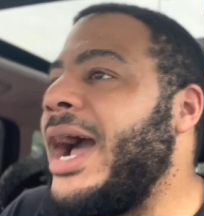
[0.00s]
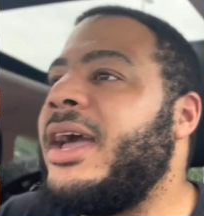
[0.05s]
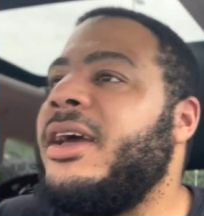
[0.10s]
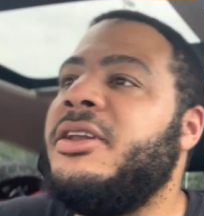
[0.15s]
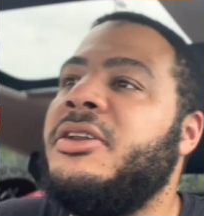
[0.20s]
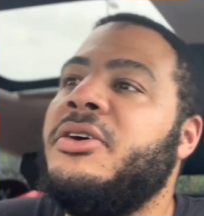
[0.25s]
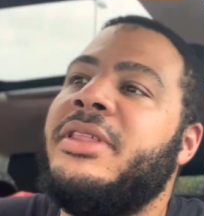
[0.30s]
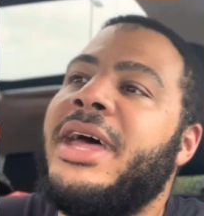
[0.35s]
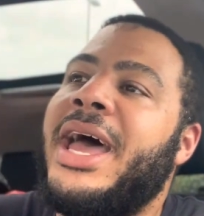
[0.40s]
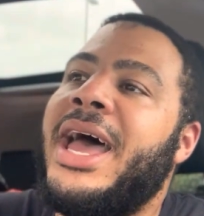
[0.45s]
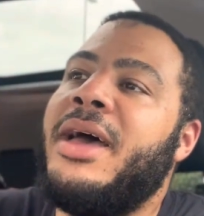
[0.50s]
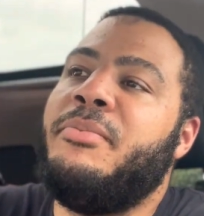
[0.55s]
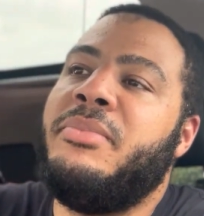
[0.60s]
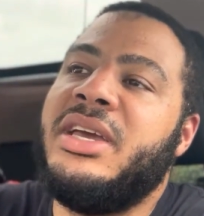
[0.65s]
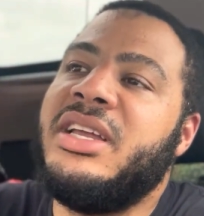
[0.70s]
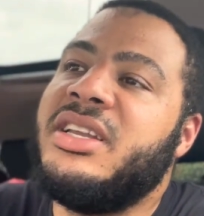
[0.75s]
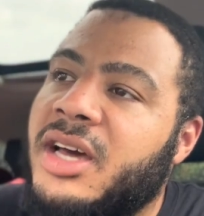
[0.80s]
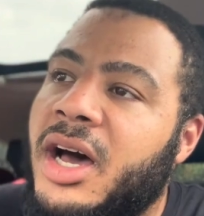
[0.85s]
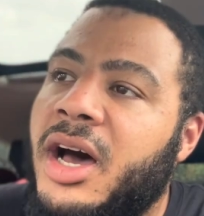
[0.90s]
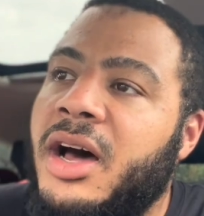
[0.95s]
could do that and
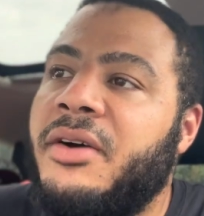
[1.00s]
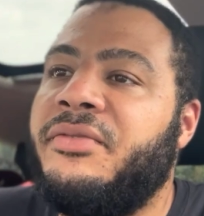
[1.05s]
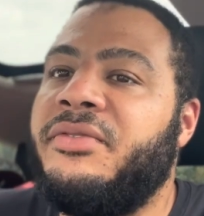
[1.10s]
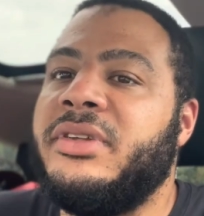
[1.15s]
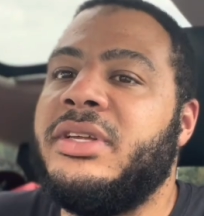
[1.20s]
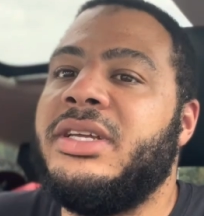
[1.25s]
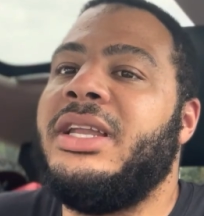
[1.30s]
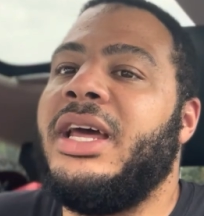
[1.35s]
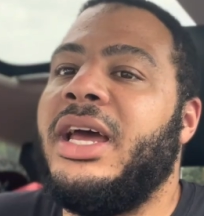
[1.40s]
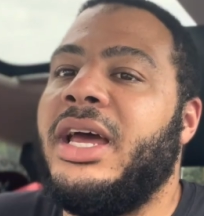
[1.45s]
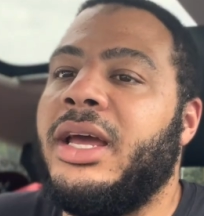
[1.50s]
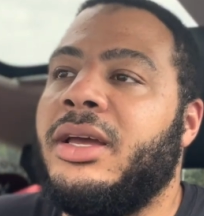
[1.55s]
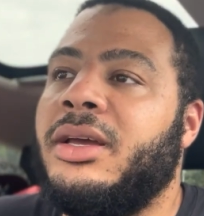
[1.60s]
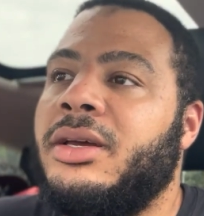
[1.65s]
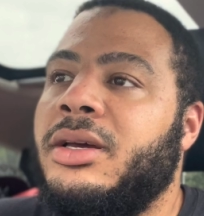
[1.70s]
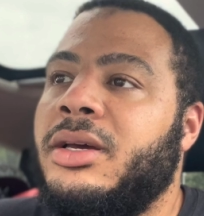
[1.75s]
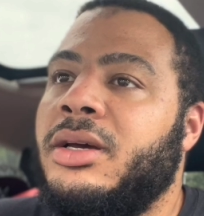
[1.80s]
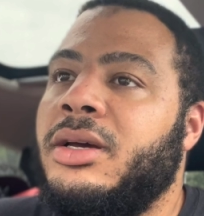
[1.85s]
be done for the day